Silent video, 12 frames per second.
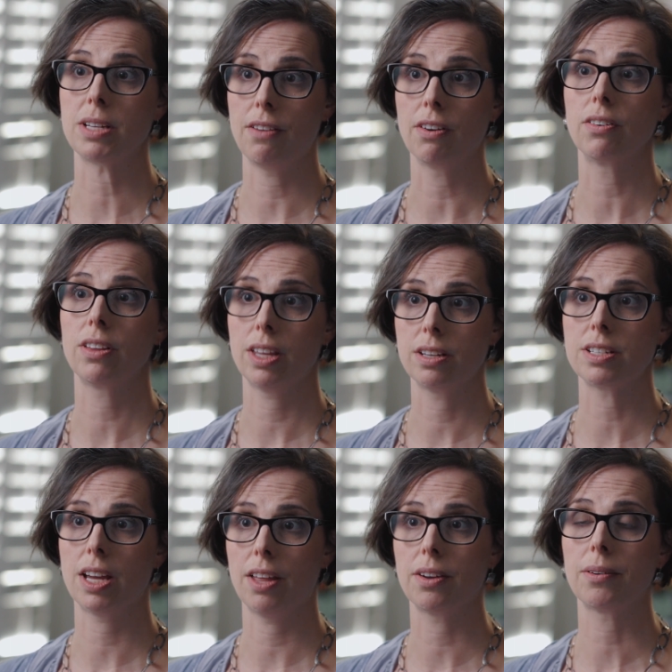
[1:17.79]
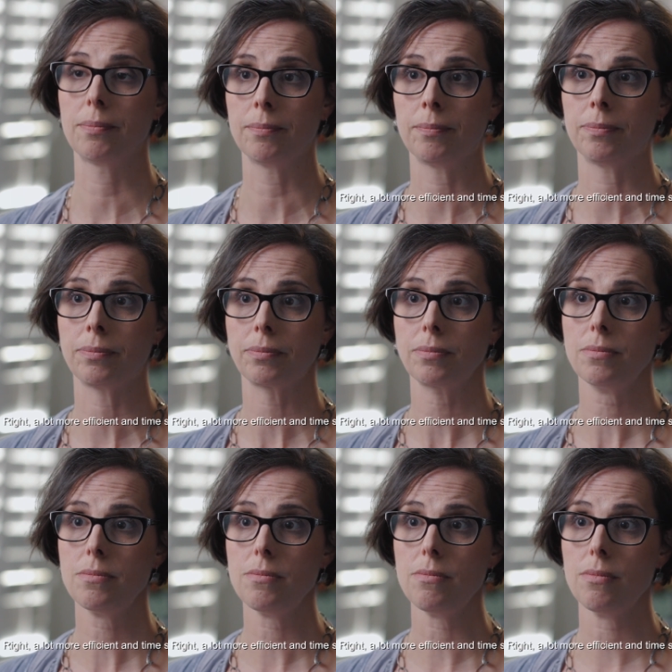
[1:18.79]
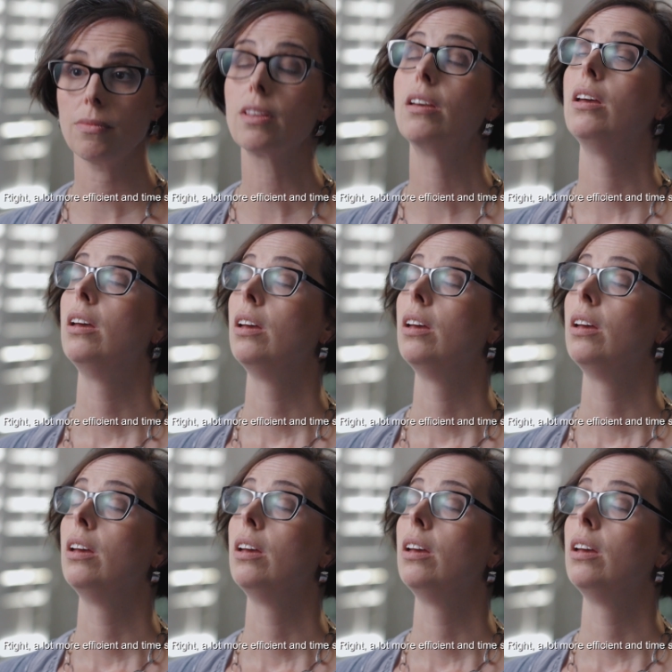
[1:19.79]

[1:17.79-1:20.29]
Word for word: to have everything together. Right, a lot more efficient.